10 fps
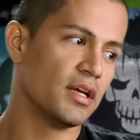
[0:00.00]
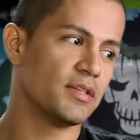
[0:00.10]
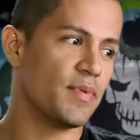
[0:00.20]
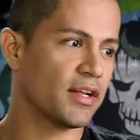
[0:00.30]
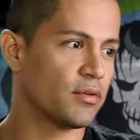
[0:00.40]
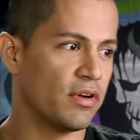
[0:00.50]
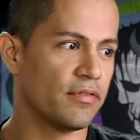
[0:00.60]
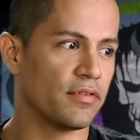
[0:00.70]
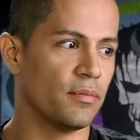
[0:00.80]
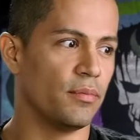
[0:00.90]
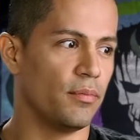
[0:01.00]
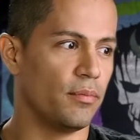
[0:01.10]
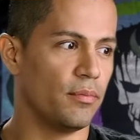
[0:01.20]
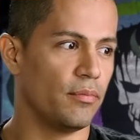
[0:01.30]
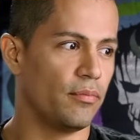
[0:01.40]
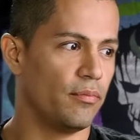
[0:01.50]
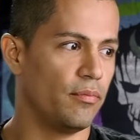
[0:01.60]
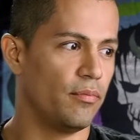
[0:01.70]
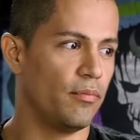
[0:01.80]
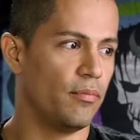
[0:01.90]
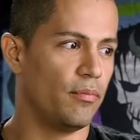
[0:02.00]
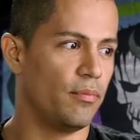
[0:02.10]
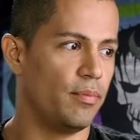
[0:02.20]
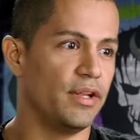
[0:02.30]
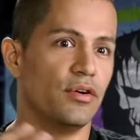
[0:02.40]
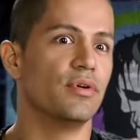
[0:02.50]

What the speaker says: He's backed away from being